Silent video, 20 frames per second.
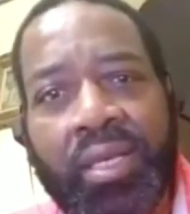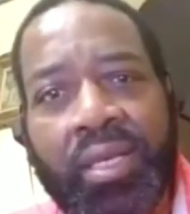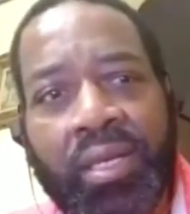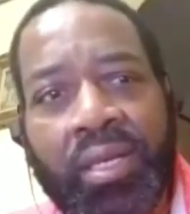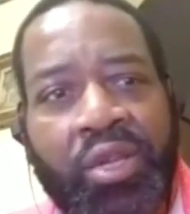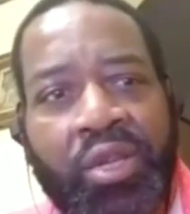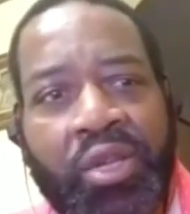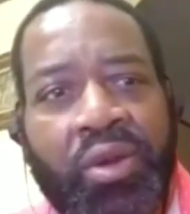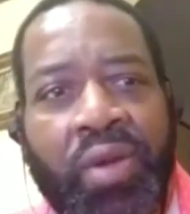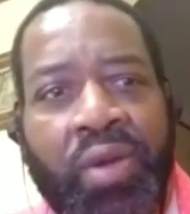
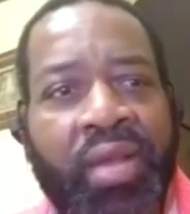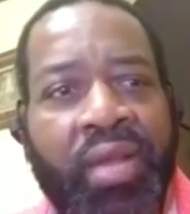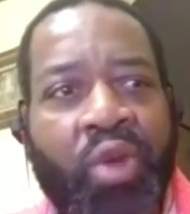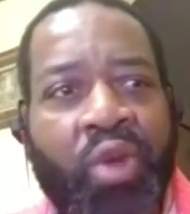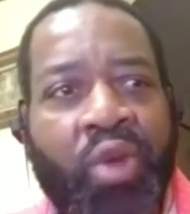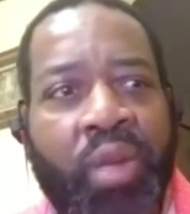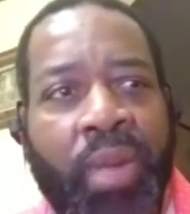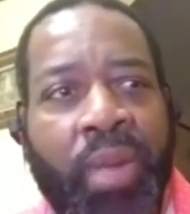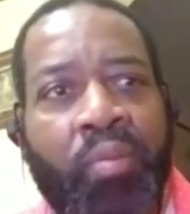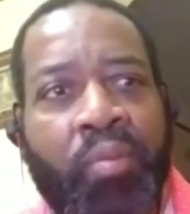You don't have to
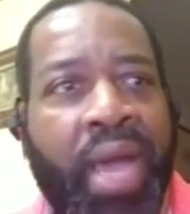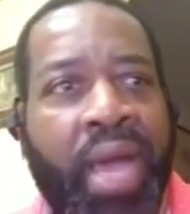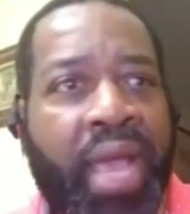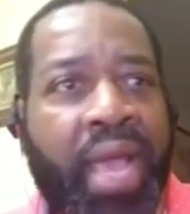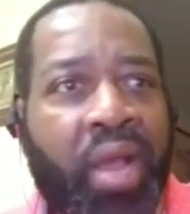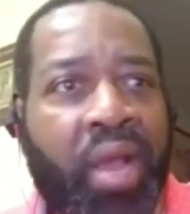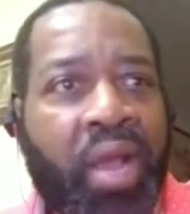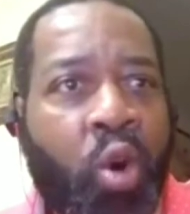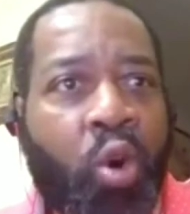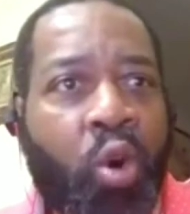worry about
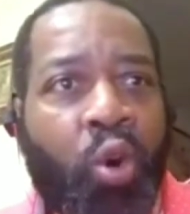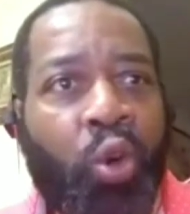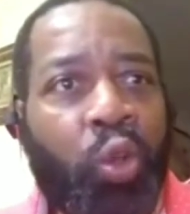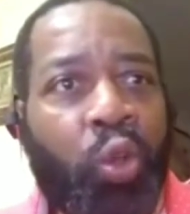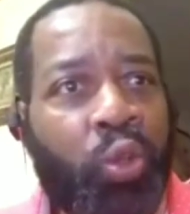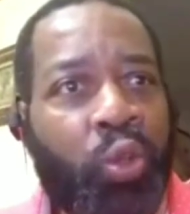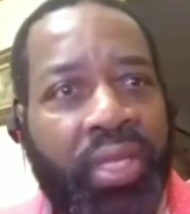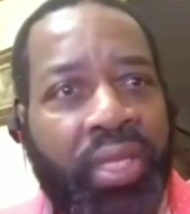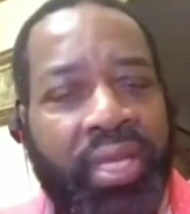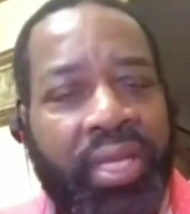buying
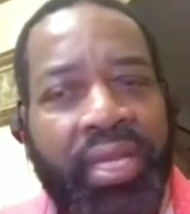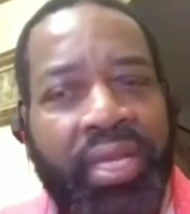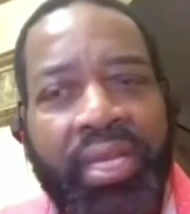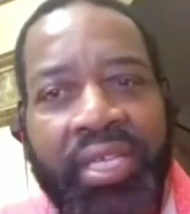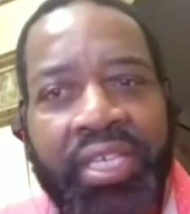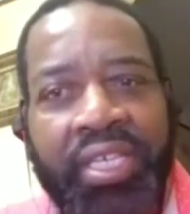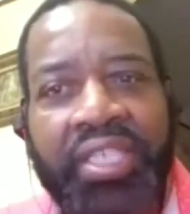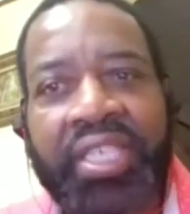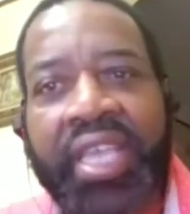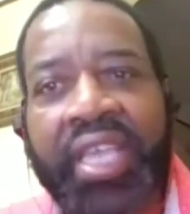whole
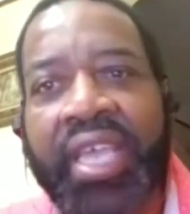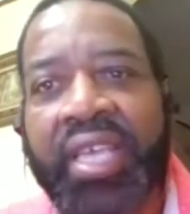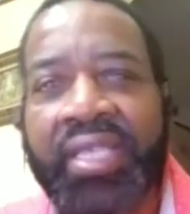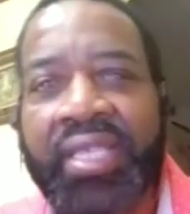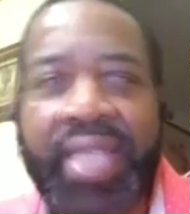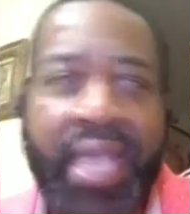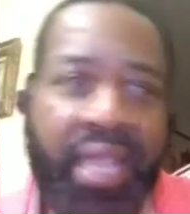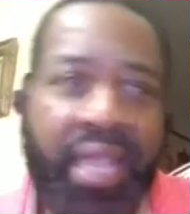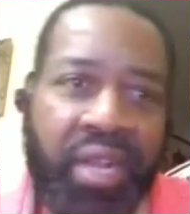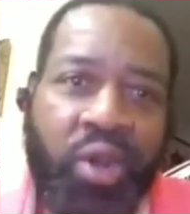shares
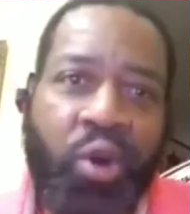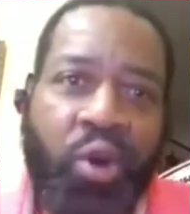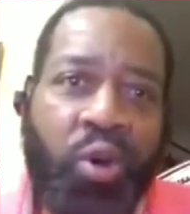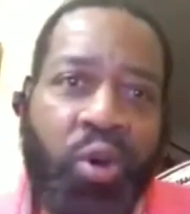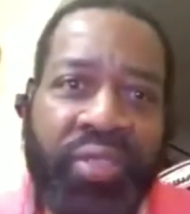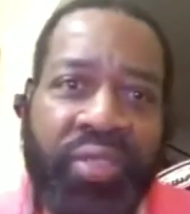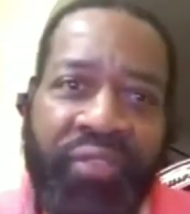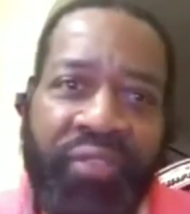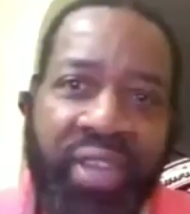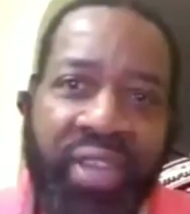that can
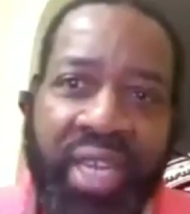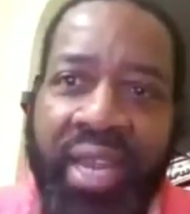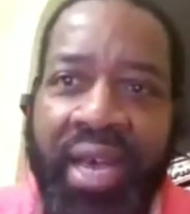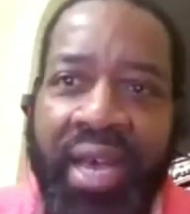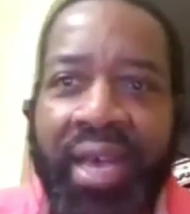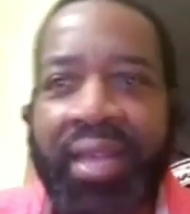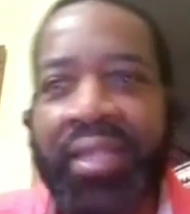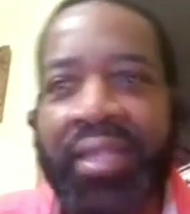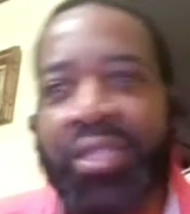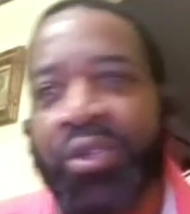cost
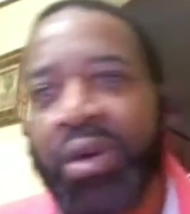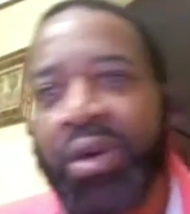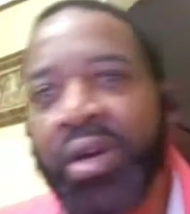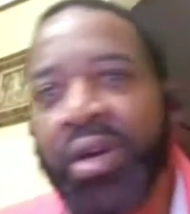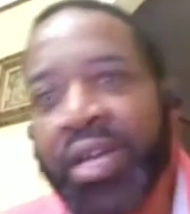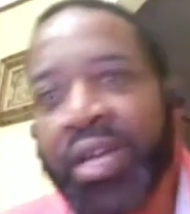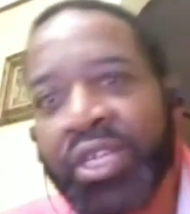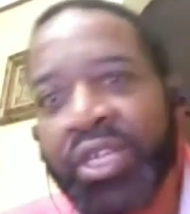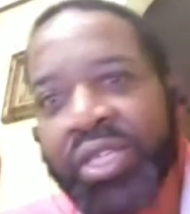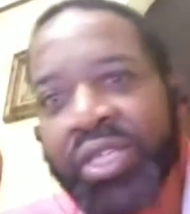$50 or
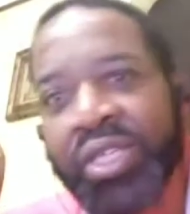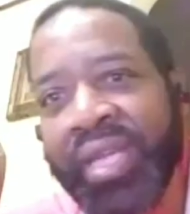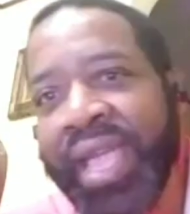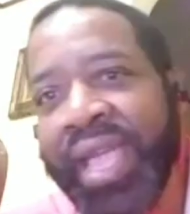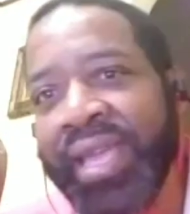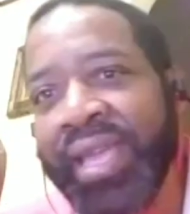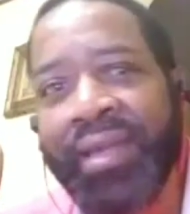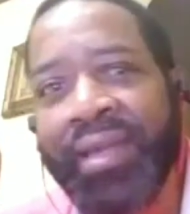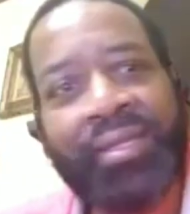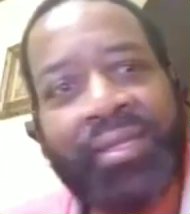
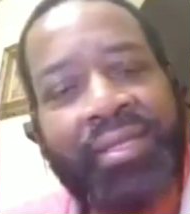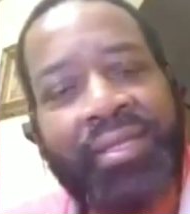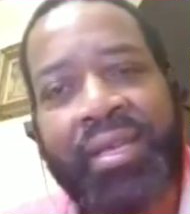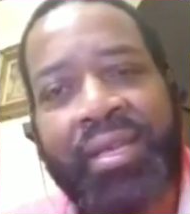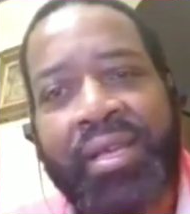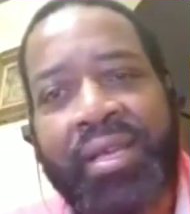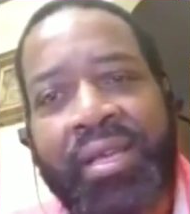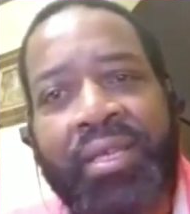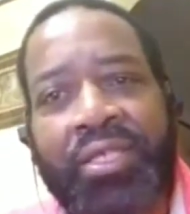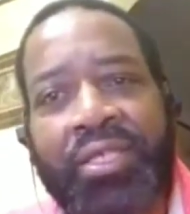$180.
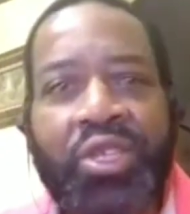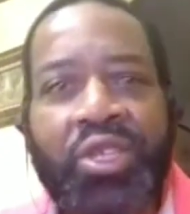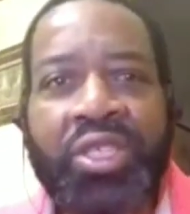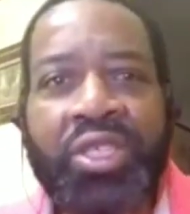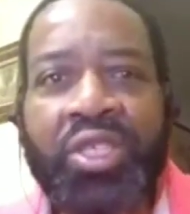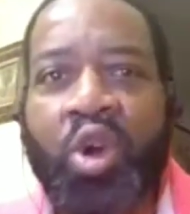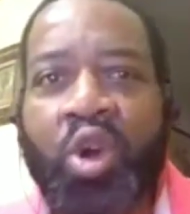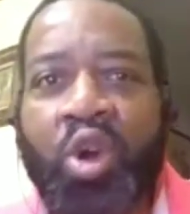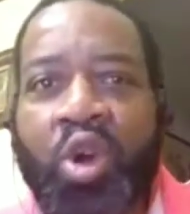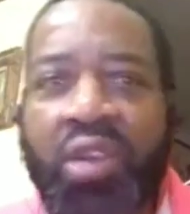So you can
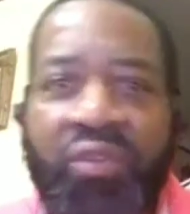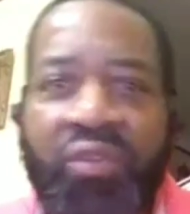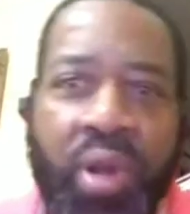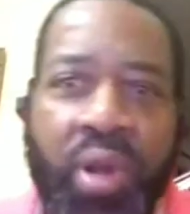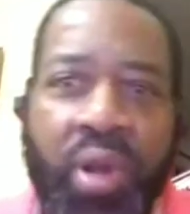start off with